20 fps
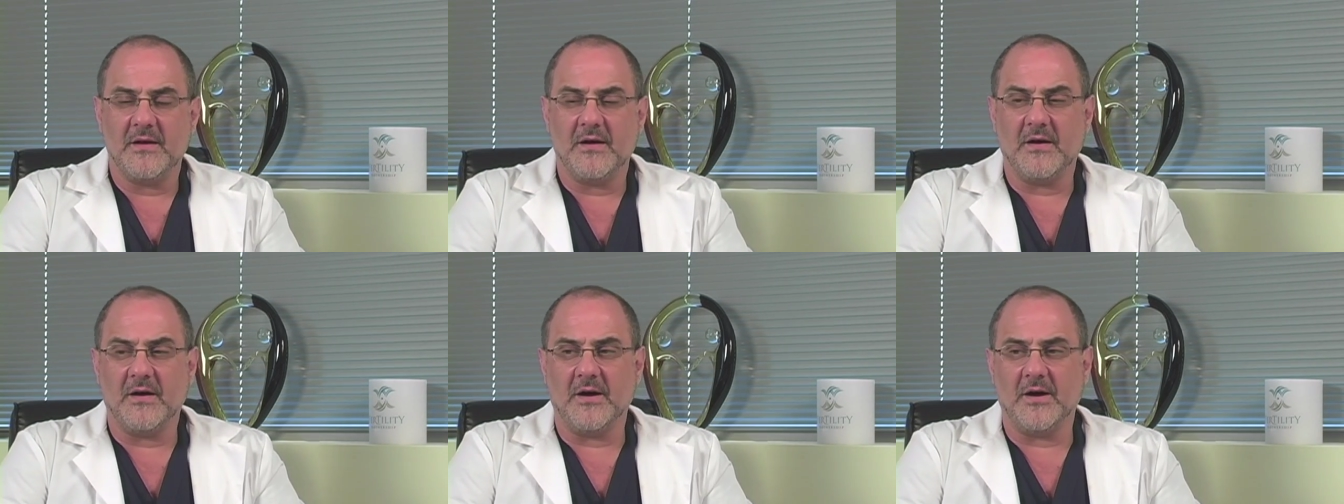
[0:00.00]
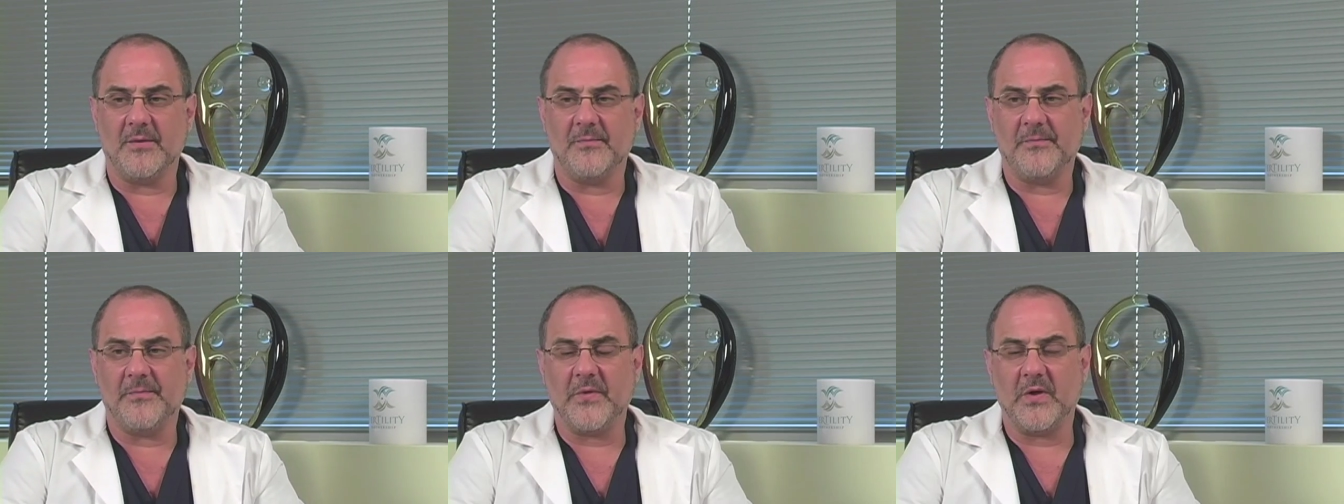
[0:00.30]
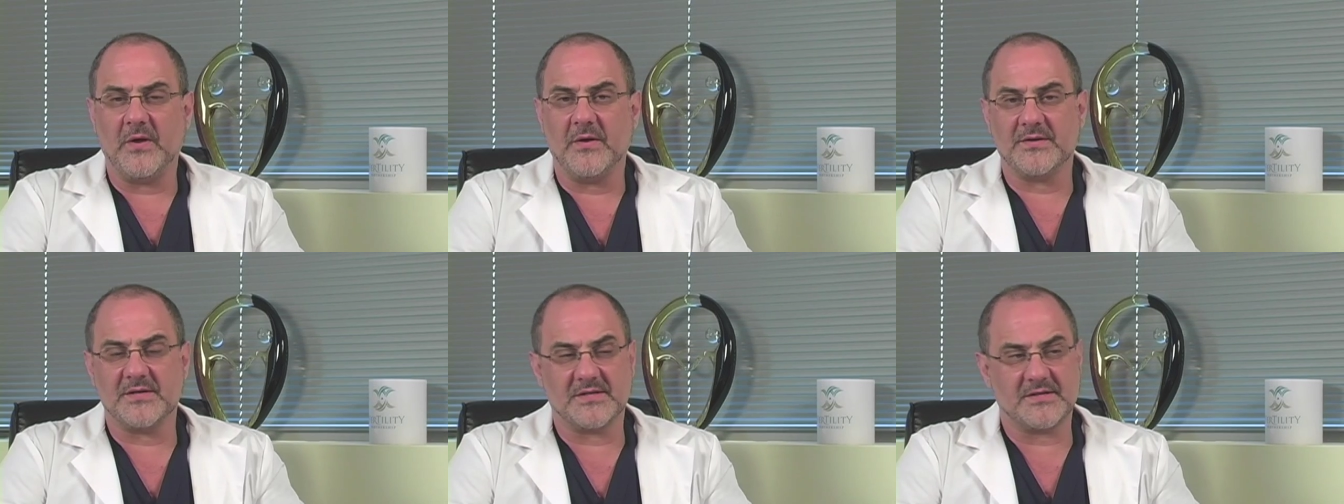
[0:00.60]
Um,
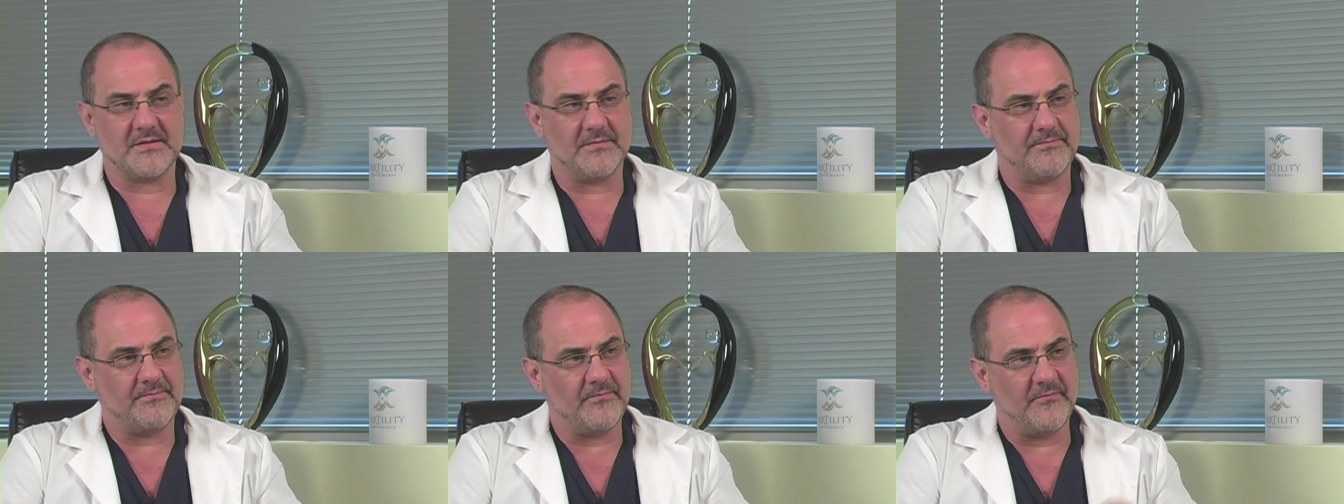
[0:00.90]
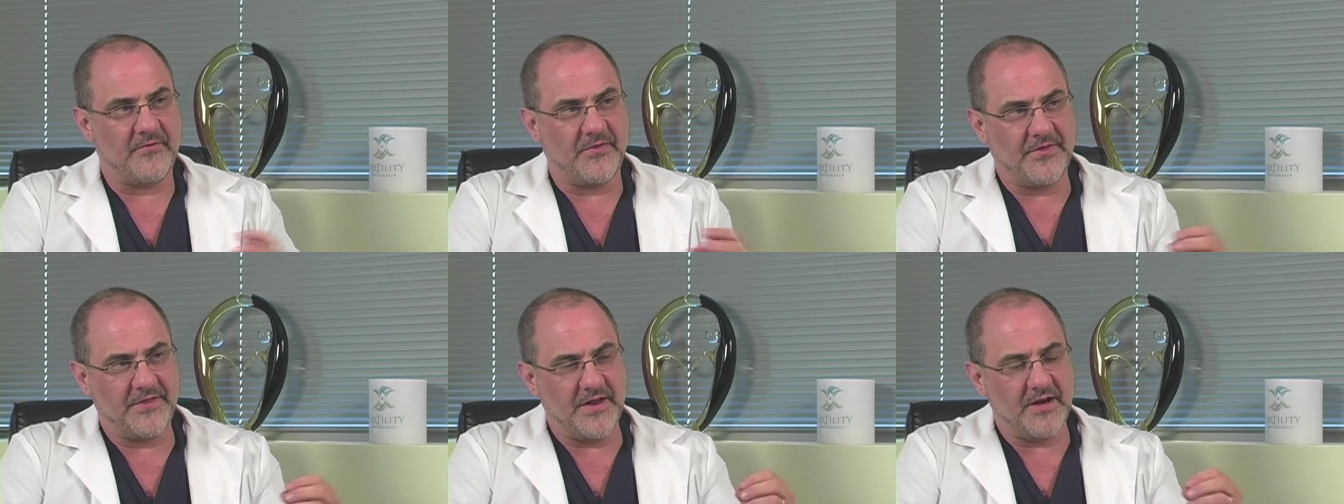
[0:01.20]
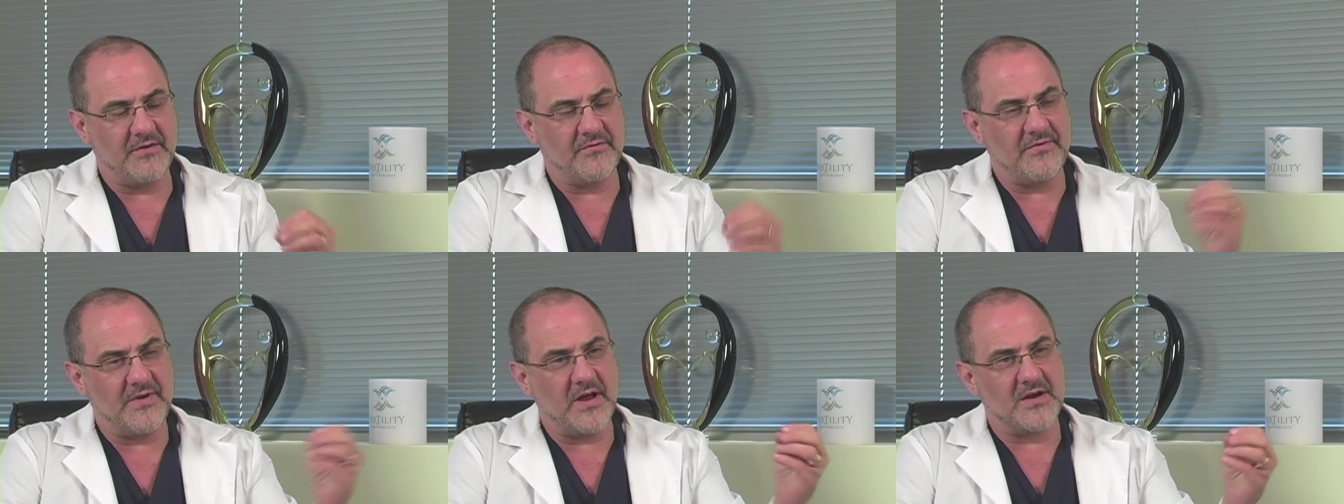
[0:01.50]
it's just a
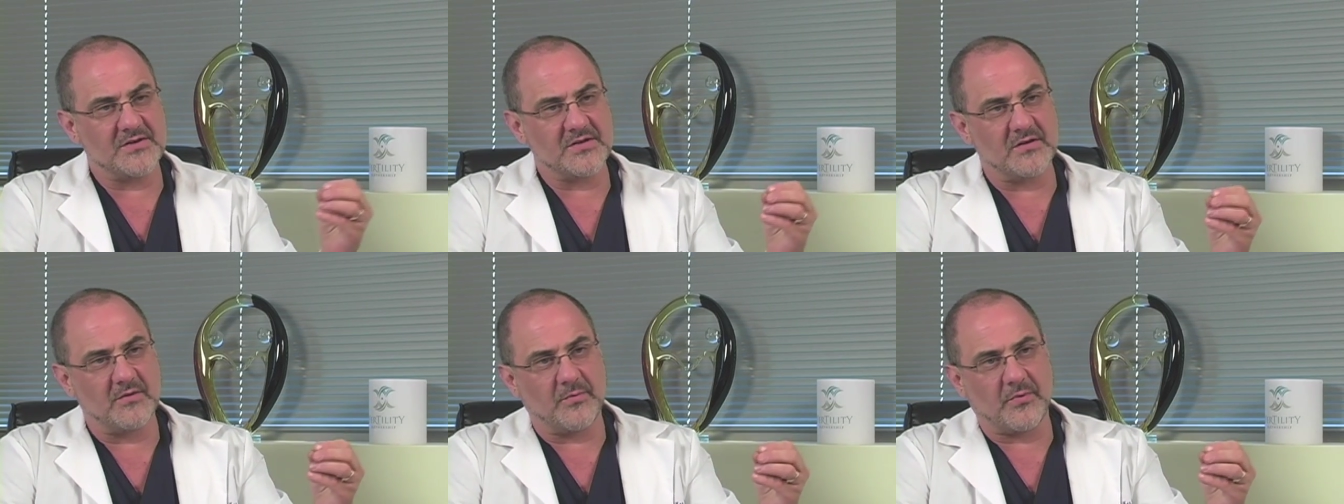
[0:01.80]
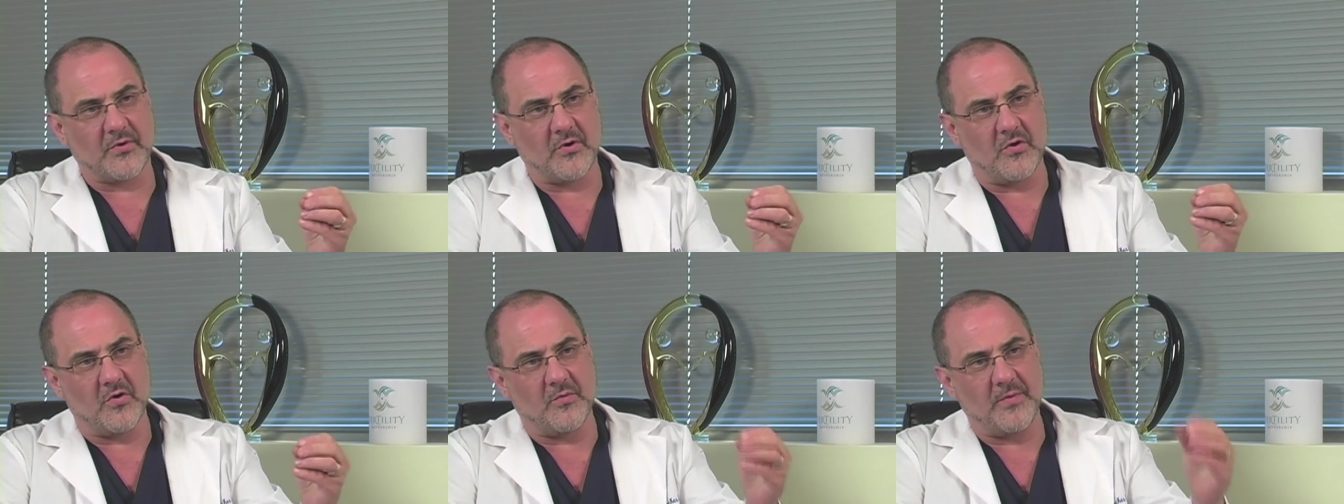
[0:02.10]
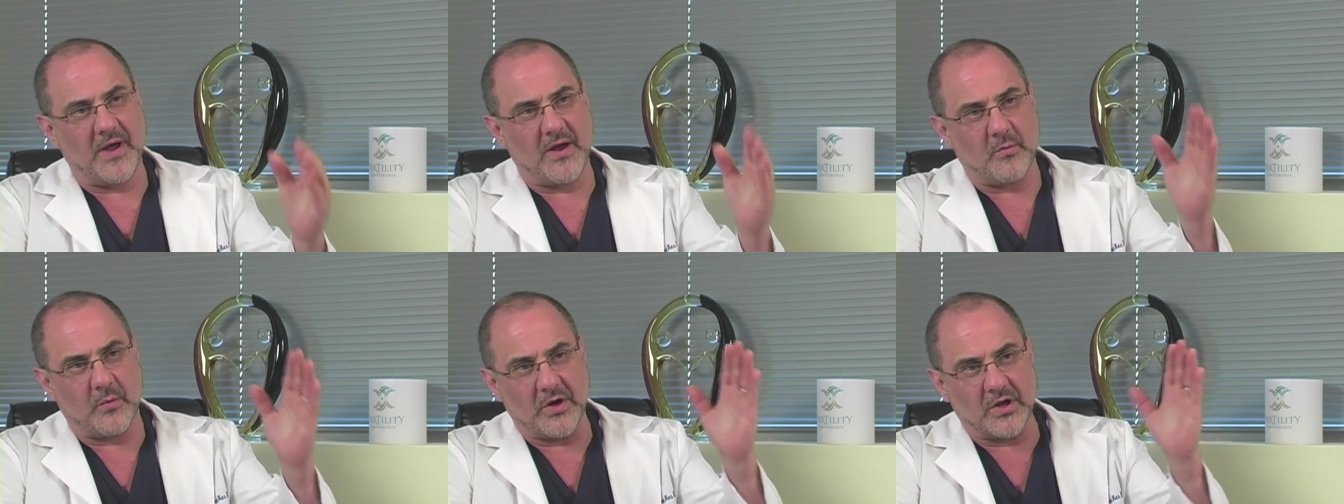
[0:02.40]
thin vaginal probe,
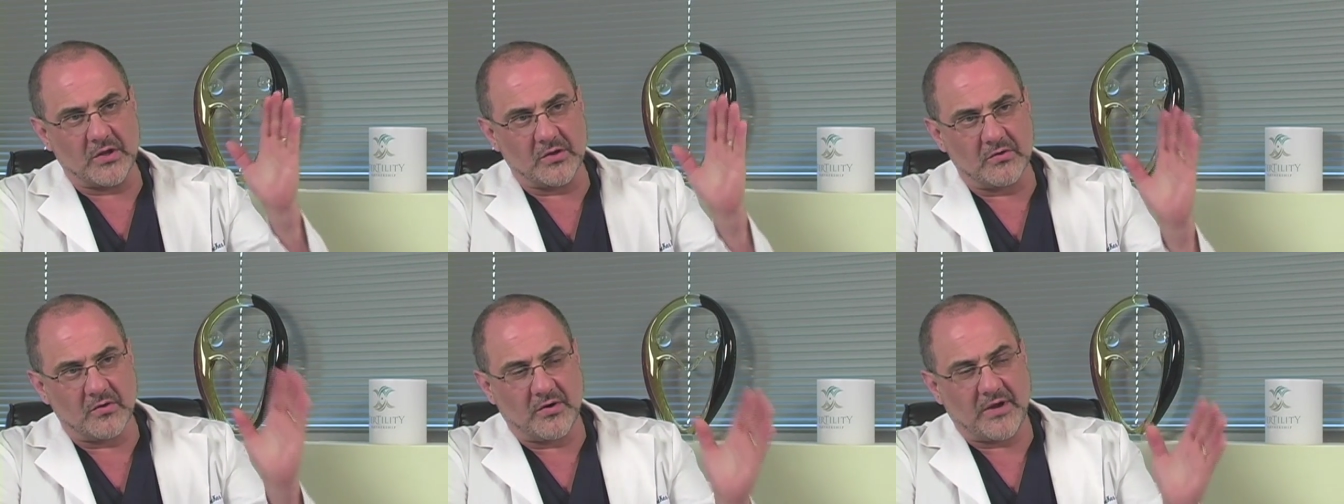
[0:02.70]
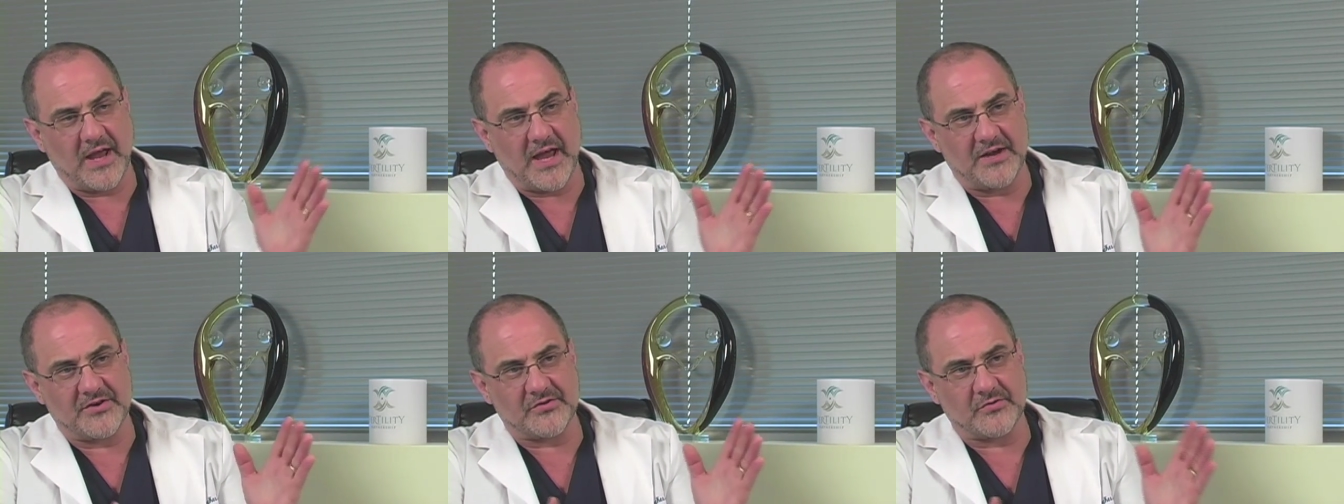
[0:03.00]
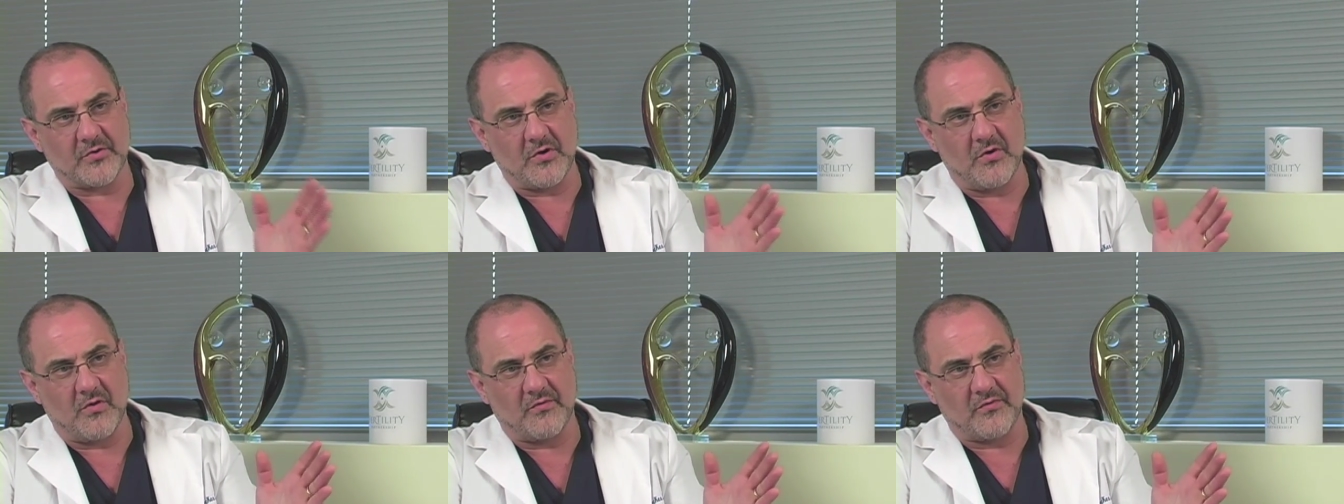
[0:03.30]
and we look at
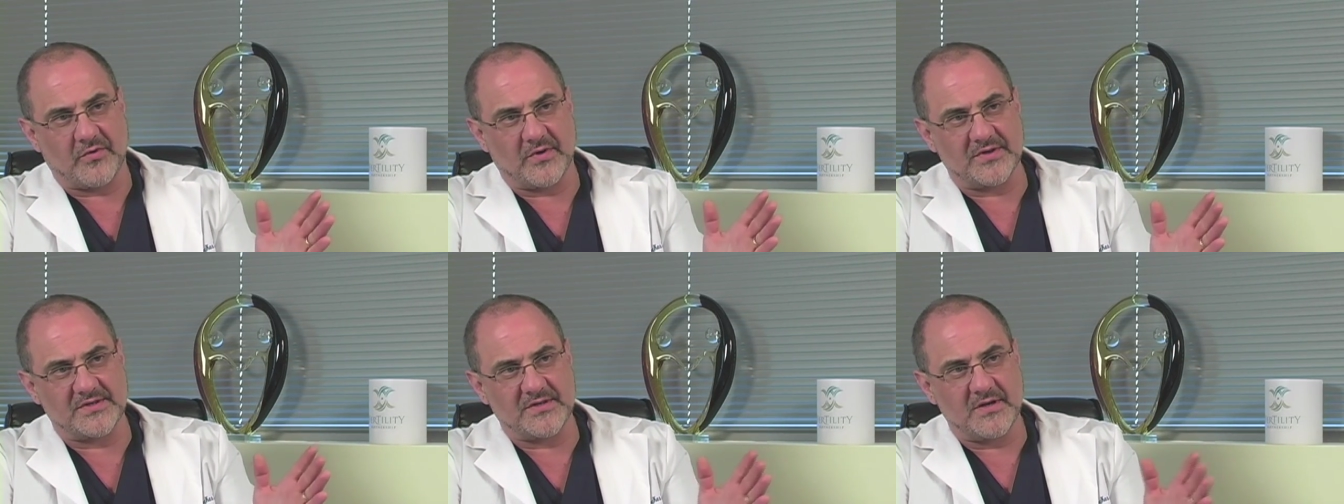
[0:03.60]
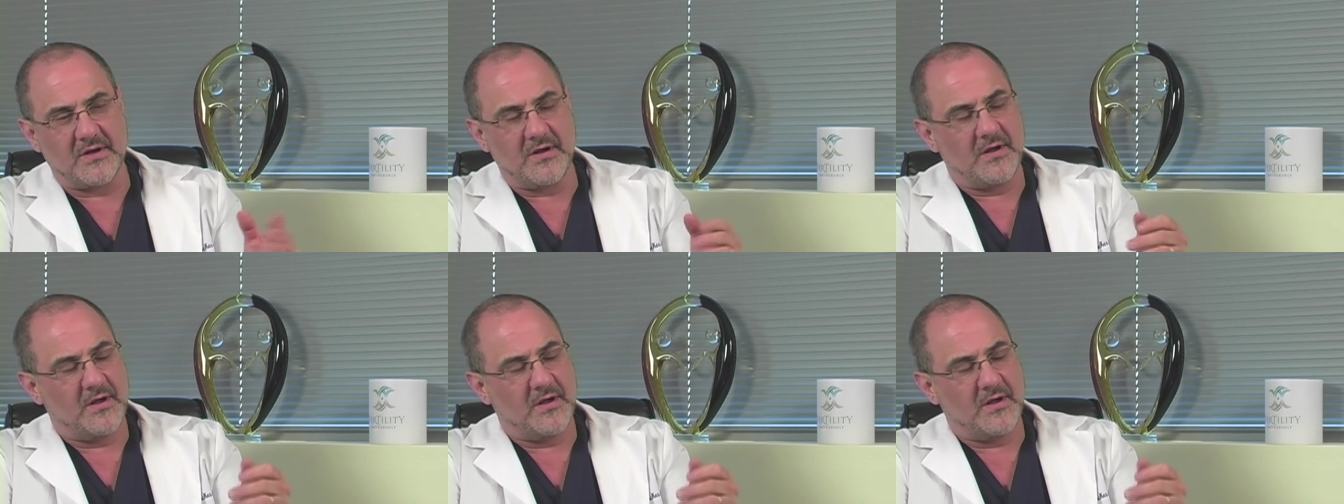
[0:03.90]
your ovaries,